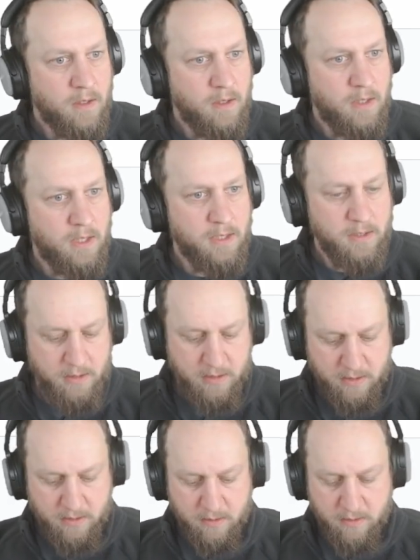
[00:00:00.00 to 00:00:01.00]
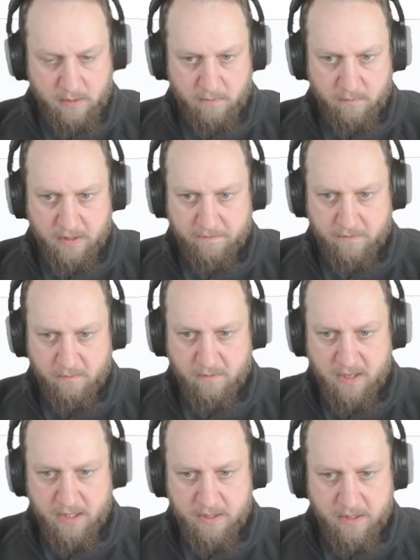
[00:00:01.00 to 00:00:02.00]
And then we have a
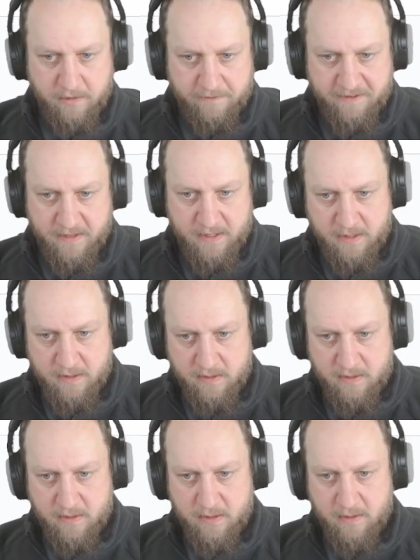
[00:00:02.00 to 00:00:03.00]
writing phase.